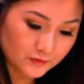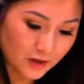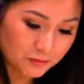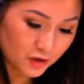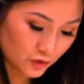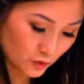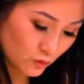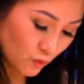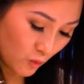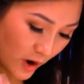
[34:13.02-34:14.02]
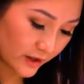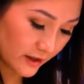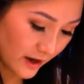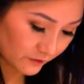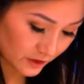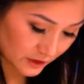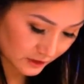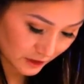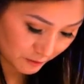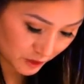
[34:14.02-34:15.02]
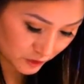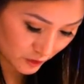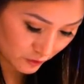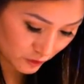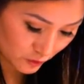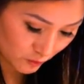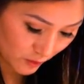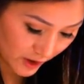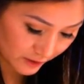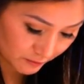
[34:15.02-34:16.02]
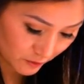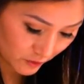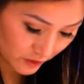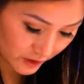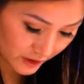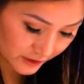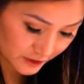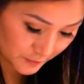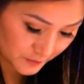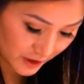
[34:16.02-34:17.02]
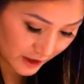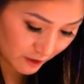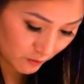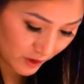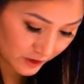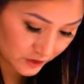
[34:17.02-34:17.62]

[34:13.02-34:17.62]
let me do one after this. Let me show you one more tip that I want to